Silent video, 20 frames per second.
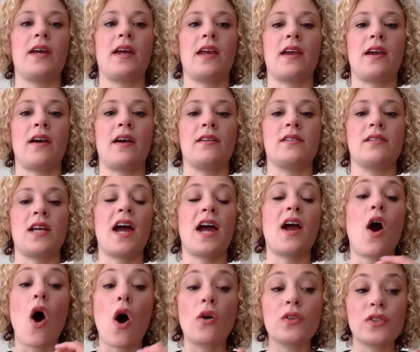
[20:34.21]
And
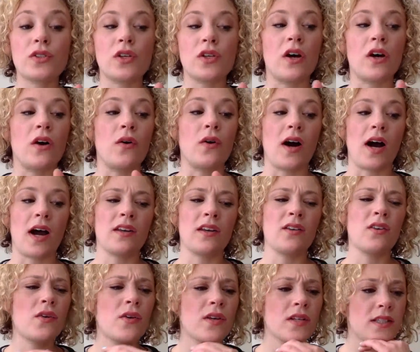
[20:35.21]
I
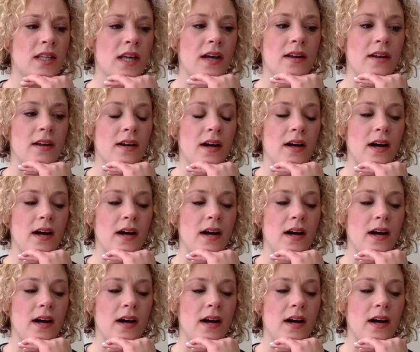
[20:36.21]
noticed that